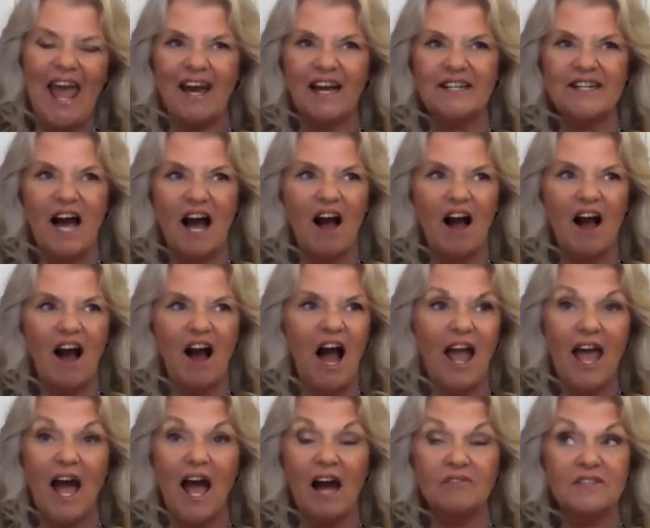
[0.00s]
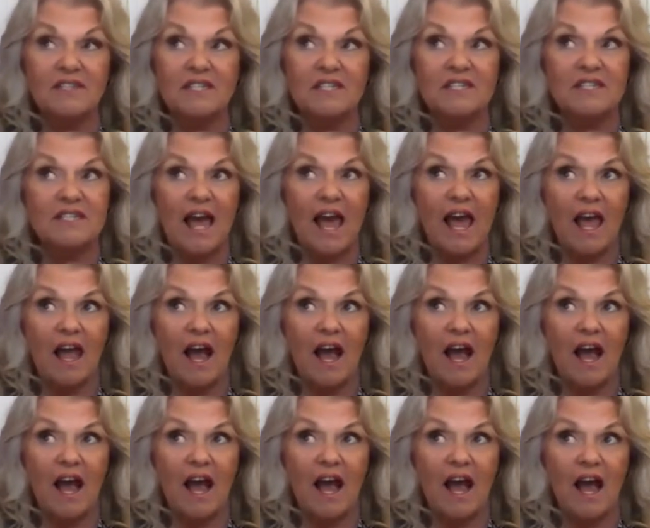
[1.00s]
And uh, I have to
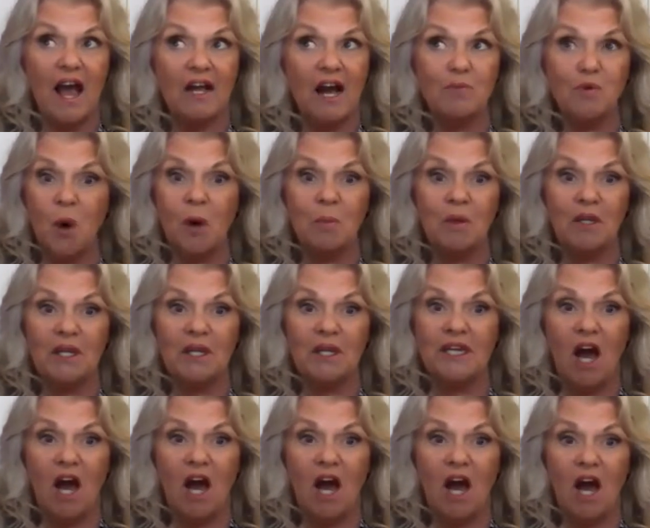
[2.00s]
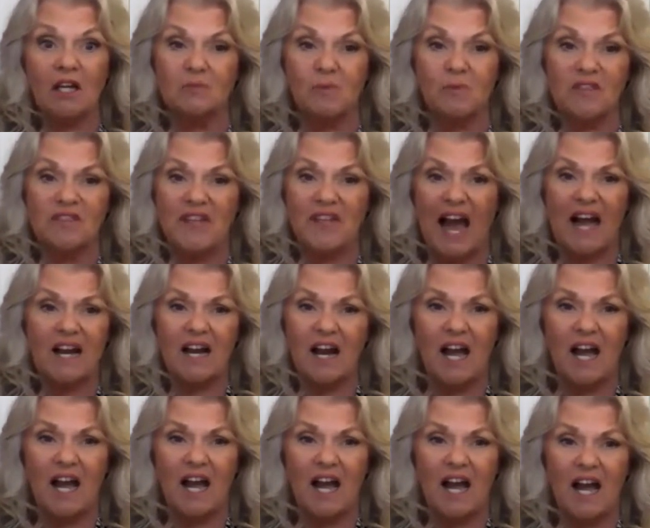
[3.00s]
say, I, am normally not good with
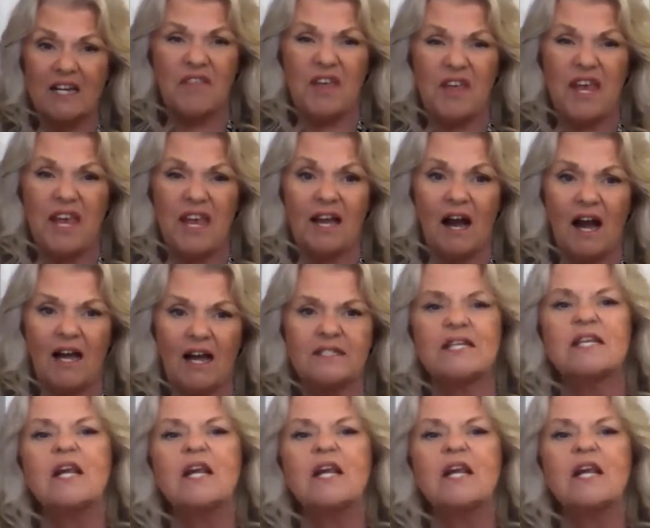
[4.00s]
that kind of thing.